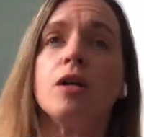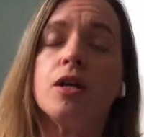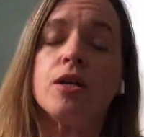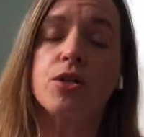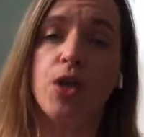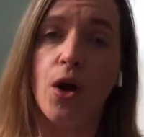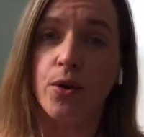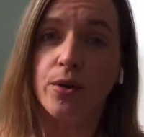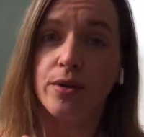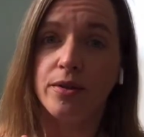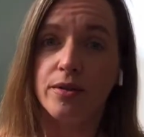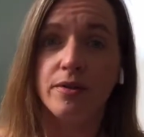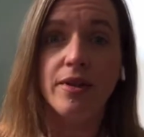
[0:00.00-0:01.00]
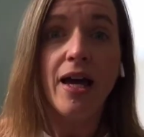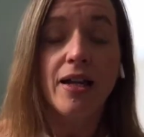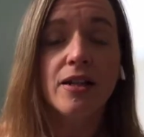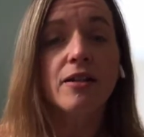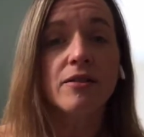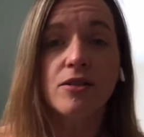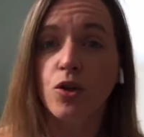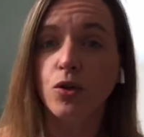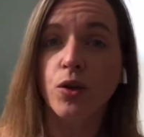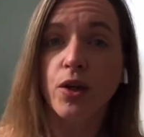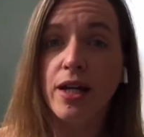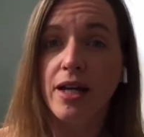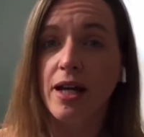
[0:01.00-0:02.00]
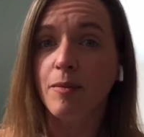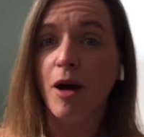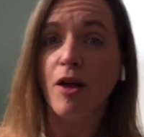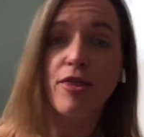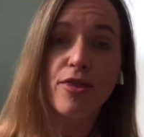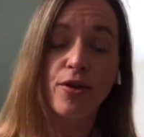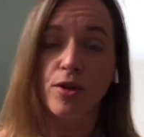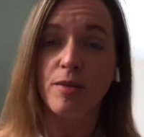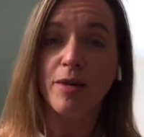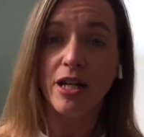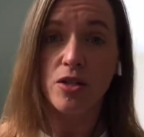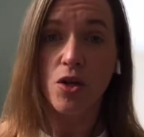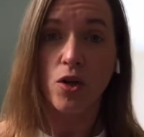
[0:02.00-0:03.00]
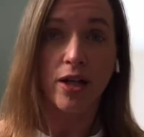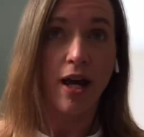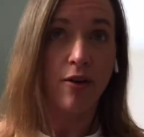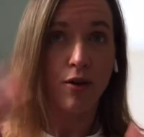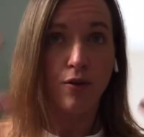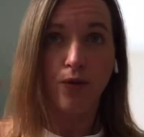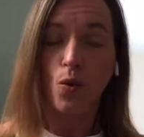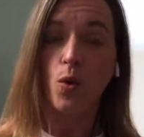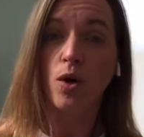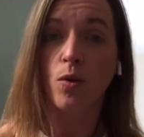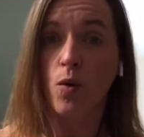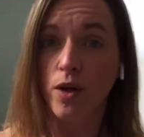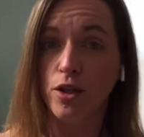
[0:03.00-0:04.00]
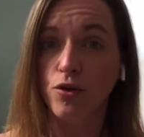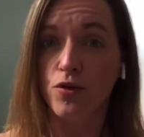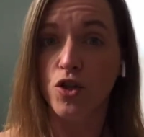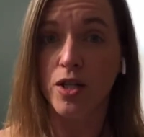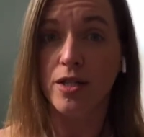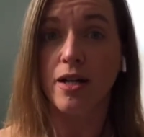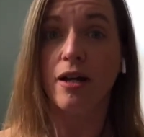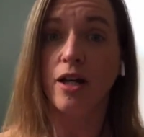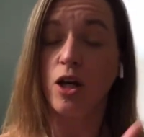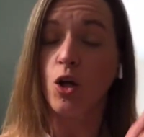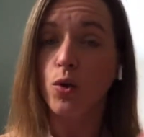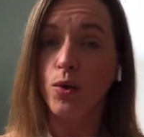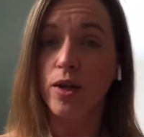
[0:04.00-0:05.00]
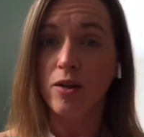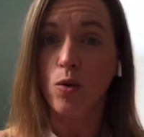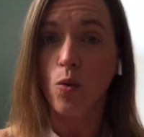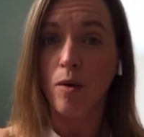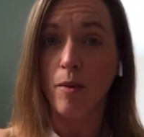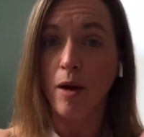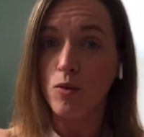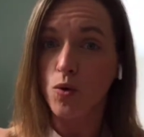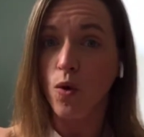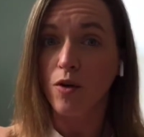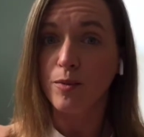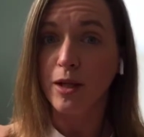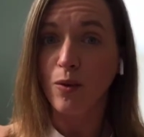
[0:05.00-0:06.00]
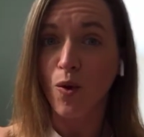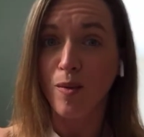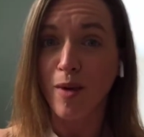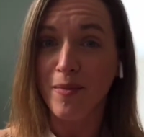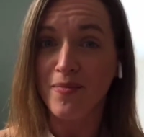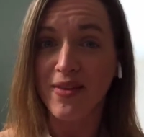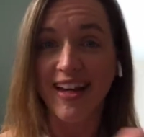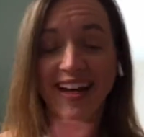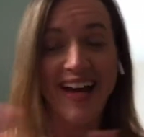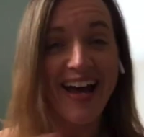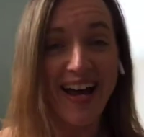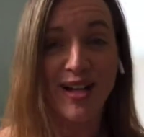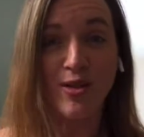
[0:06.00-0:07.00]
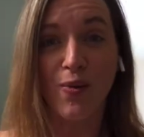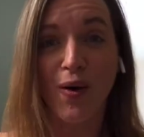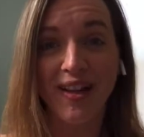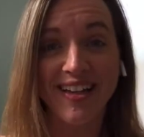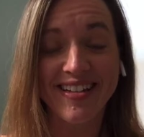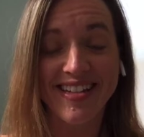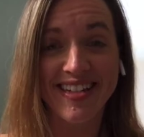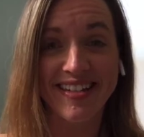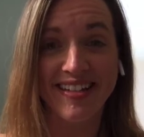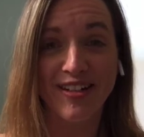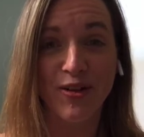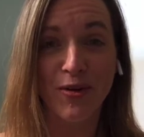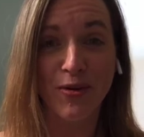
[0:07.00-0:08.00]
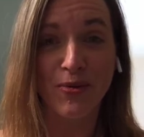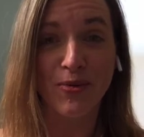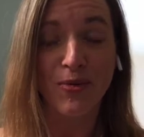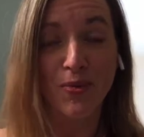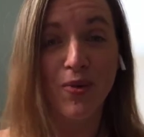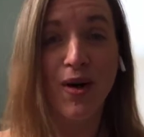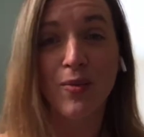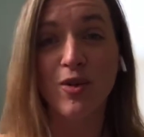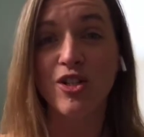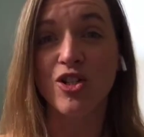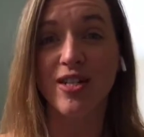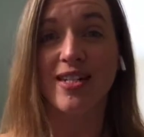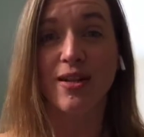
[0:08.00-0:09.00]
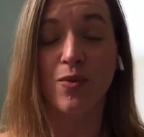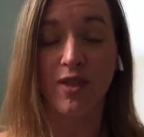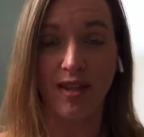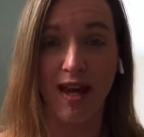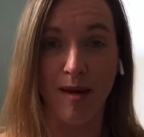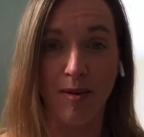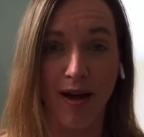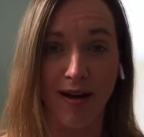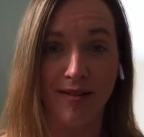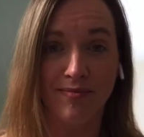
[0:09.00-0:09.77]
So then you're looking at about 30 minutes altogether for what you've just done, including the warm up, 12-minute warm up, as well as, what we just did with the KPI.